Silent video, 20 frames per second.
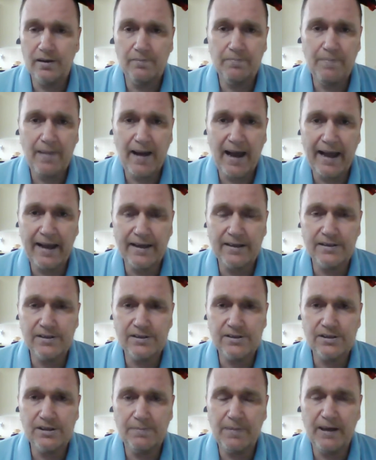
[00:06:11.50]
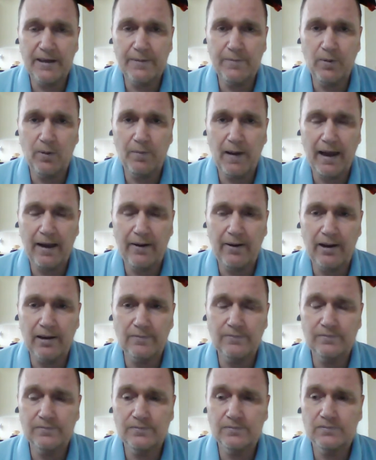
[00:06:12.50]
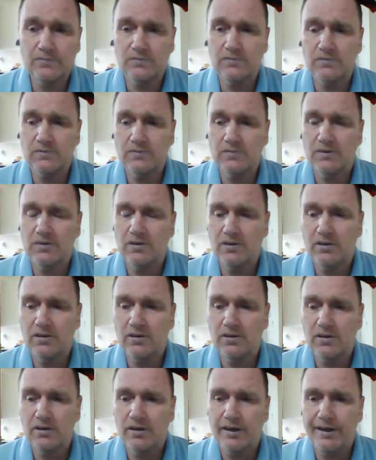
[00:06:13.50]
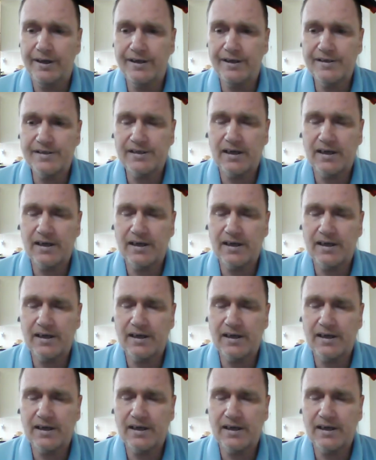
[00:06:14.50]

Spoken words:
Back to people power. It's